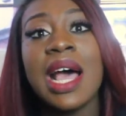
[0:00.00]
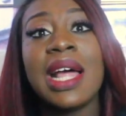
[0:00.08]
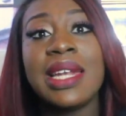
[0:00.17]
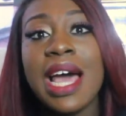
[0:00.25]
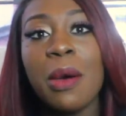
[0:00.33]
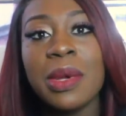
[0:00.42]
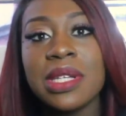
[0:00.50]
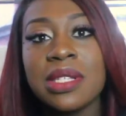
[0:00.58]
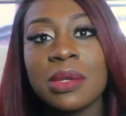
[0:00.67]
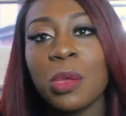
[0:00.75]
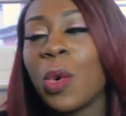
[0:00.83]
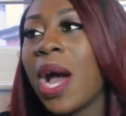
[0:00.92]
And now
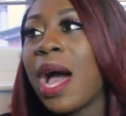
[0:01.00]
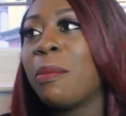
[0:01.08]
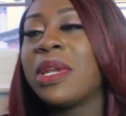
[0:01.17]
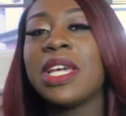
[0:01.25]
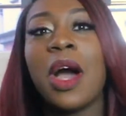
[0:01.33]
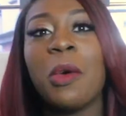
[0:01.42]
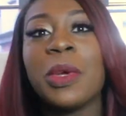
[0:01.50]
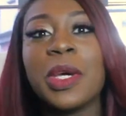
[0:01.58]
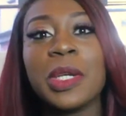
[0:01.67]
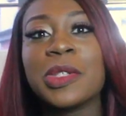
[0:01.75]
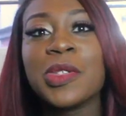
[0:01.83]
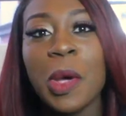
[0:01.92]
it's, well, how many are we
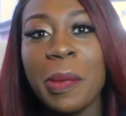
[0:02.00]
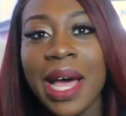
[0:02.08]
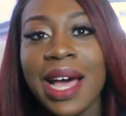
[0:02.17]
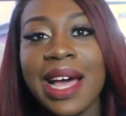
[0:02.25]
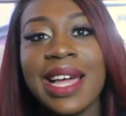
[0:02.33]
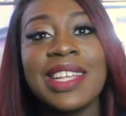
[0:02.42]
gonna stop at?